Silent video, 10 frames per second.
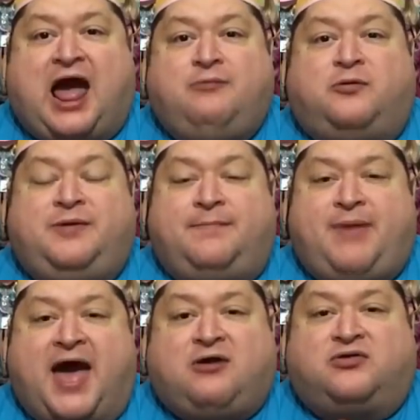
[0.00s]
I will be
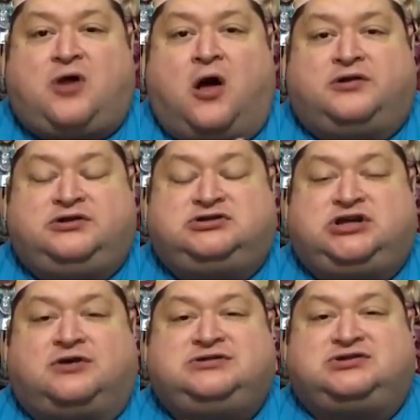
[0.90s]
back with all new
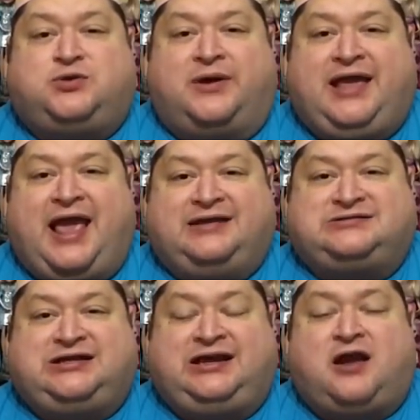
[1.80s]
shows in
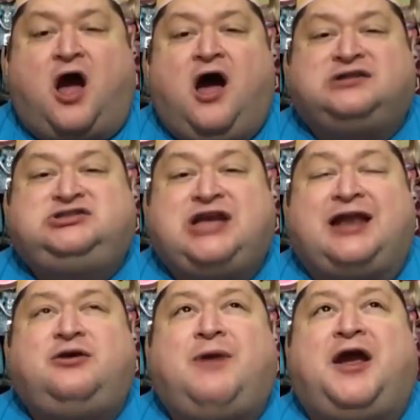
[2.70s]
2018 on
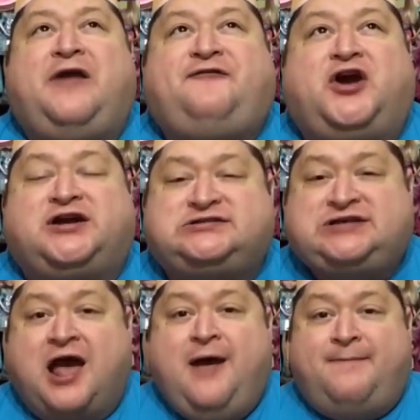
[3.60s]
January 1st,
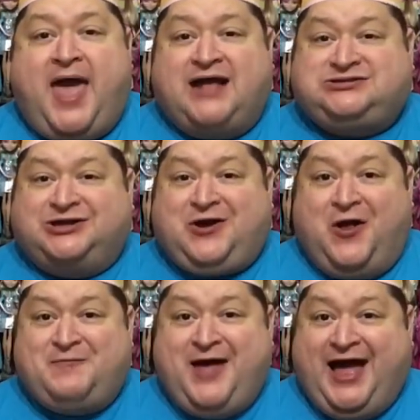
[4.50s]

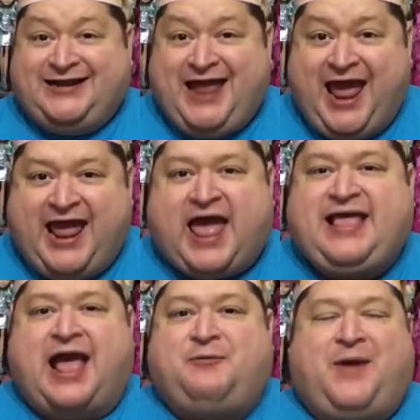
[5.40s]
Magical Monday. I
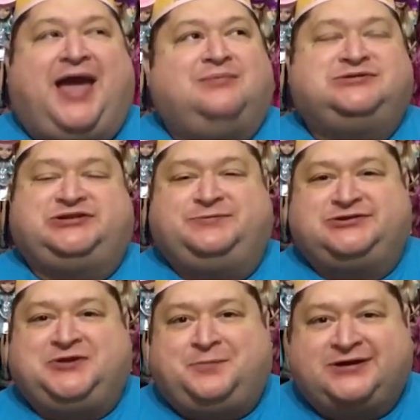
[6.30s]
can't wait. I'm super,
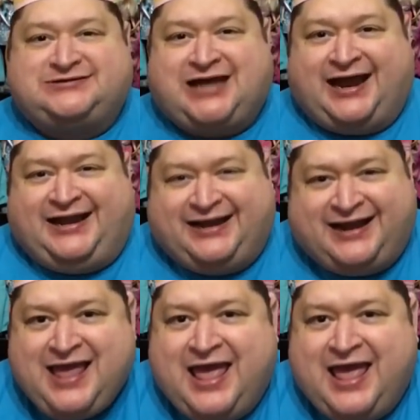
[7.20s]
super excited.